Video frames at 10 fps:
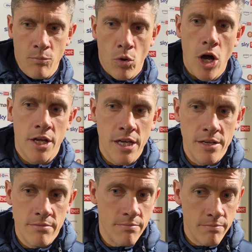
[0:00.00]

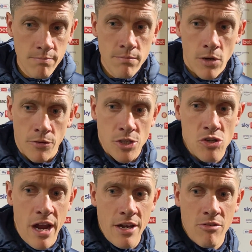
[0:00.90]
working on the
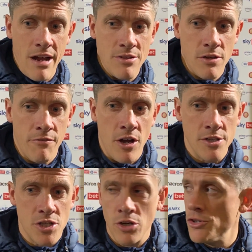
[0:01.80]
training ground to
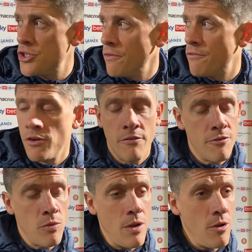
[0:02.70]
find a solution for
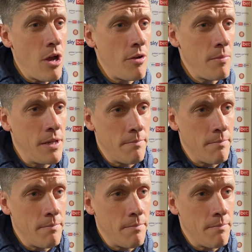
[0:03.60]
where we are at the minute.